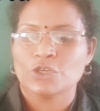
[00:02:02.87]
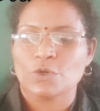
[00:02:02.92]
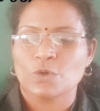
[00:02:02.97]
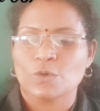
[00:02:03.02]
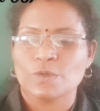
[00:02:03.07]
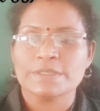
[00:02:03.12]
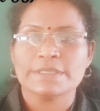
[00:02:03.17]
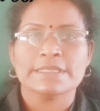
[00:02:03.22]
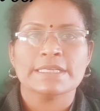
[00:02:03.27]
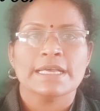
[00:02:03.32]

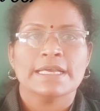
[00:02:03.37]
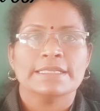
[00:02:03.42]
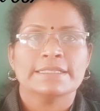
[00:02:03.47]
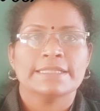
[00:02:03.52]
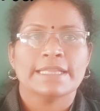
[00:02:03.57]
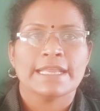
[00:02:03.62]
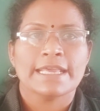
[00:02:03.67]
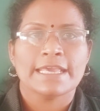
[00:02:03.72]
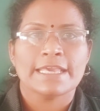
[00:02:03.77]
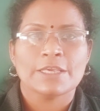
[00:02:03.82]
shows
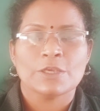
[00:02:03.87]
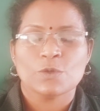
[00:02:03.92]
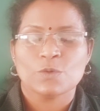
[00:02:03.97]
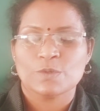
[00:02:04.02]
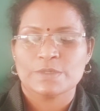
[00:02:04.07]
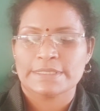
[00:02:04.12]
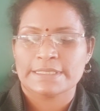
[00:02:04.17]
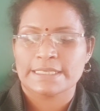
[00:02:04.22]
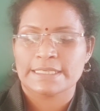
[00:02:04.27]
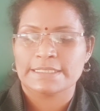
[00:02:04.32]
three
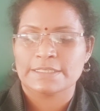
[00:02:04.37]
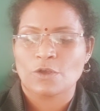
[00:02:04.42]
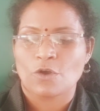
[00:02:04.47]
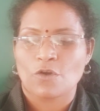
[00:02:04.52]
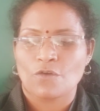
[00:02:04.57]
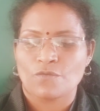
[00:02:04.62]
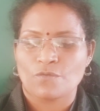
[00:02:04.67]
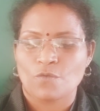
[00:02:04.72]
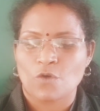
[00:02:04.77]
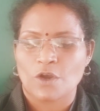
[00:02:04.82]
uses
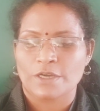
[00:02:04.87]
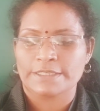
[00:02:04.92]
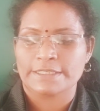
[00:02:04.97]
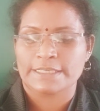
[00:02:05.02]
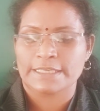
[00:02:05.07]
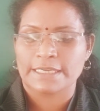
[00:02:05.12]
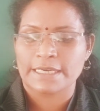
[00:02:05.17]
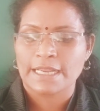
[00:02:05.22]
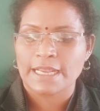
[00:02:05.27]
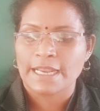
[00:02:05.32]
of
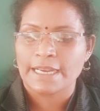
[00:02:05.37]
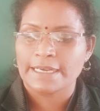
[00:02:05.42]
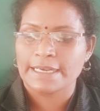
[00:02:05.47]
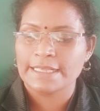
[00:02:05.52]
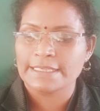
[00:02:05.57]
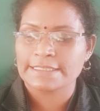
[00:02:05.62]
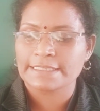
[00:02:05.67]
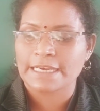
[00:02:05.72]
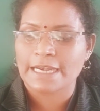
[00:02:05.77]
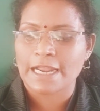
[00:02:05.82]
water.
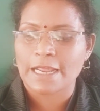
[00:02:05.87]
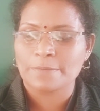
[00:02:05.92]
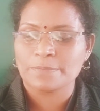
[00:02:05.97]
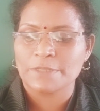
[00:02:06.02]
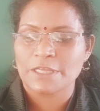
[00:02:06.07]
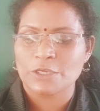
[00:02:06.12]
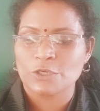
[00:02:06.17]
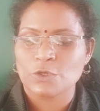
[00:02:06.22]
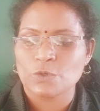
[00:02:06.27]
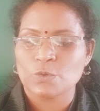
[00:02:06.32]

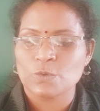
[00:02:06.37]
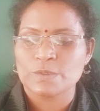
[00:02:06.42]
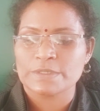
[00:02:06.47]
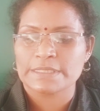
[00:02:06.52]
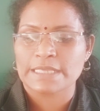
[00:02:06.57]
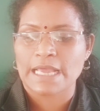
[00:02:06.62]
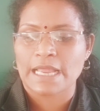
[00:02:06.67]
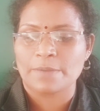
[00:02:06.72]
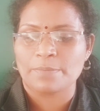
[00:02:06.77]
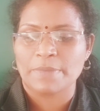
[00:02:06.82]
Describe the
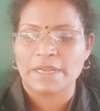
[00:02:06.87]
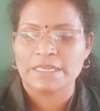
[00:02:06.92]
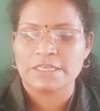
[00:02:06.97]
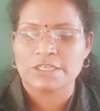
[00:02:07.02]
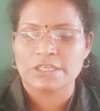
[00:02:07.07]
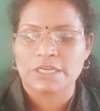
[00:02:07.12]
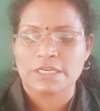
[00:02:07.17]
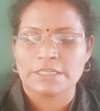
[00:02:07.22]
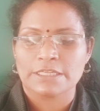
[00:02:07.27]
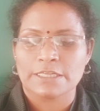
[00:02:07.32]
use and
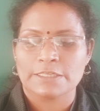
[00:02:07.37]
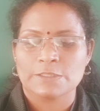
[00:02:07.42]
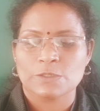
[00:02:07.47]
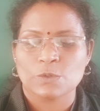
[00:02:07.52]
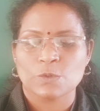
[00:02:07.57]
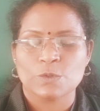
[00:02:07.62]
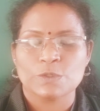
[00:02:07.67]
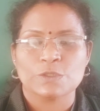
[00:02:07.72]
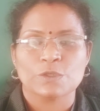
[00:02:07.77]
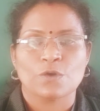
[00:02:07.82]
mention the
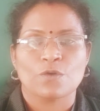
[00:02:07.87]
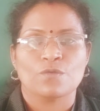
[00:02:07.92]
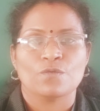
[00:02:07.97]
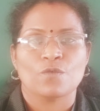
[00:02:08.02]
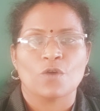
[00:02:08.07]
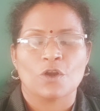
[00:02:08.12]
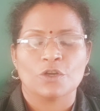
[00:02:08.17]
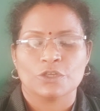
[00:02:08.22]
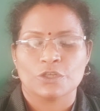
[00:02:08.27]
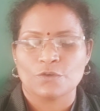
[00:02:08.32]
source of
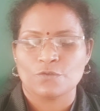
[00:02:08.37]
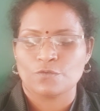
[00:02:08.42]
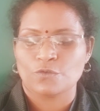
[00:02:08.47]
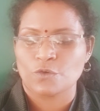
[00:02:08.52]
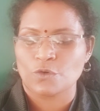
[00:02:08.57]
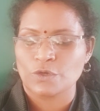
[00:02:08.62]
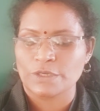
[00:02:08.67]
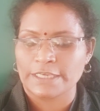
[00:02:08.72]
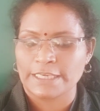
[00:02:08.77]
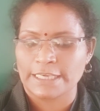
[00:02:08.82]
water
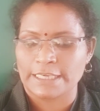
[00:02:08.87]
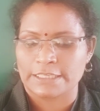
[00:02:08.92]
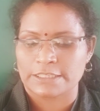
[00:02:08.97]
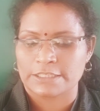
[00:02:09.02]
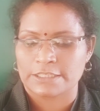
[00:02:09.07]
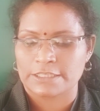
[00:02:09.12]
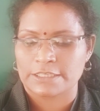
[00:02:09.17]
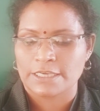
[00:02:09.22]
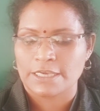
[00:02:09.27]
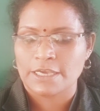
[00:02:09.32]
for
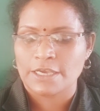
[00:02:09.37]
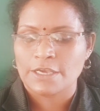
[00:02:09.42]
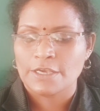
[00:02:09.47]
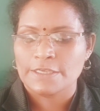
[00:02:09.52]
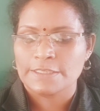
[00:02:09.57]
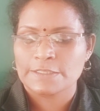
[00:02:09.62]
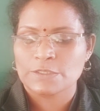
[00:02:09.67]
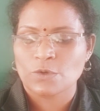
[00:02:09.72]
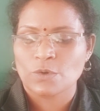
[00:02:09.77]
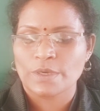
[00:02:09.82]
each.
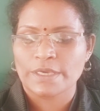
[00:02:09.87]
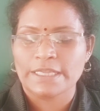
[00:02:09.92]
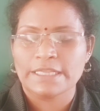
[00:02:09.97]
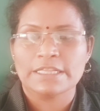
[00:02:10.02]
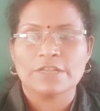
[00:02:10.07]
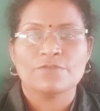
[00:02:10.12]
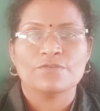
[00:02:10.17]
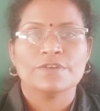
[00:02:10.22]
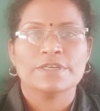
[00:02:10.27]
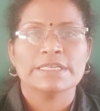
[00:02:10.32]
So
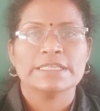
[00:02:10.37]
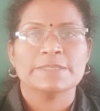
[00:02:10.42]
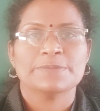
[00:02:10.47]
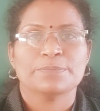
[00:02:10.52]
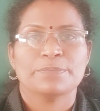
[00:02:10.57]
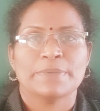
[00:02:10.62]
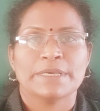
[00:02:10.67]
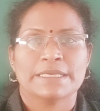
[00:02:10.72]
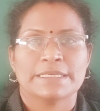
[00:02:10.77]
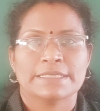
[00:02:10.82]
in the first
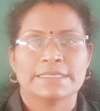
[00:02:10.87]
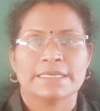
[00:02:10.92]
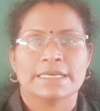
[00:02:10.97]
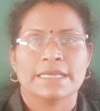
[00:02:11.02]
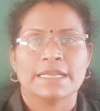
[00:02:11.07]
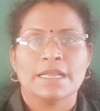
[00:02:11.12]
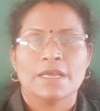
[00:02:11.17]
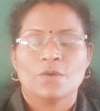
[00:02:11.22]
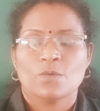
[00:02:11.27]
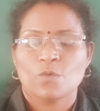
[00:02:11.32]

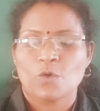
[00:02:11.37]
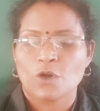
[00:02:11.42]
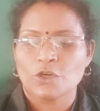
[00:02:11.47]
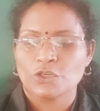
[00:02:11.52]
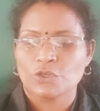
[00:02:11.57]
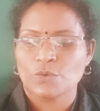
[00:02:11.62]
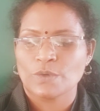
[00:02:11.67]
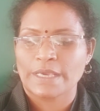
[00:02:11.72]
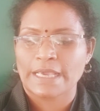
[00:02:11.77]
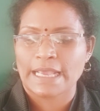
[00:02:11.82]
picture,
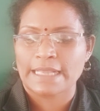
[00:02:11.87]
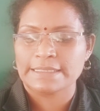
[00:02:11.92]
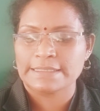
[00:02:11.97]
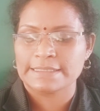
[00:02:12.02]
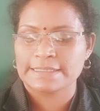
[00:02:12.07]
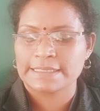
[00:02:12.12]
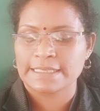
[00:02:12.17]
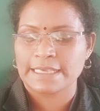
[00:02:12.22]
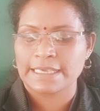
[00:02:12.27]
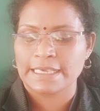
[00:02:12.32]
what you can
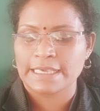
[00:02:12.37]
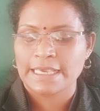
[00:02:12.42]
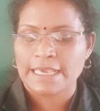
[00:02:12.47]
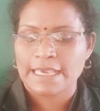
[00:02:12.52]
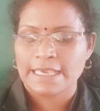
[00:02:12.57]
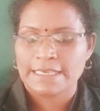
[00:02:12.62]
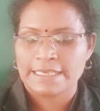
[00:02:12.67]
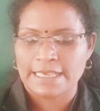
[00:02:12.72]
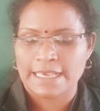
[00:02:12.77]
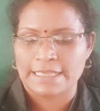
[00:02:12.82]

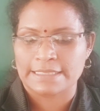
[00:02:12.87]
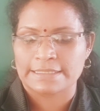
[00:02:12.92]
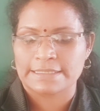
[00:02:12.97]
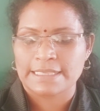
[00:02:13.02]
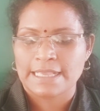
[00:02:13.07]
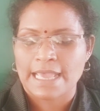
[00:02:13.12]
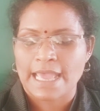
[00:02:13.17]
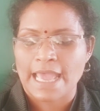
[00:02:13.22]
see? Yes,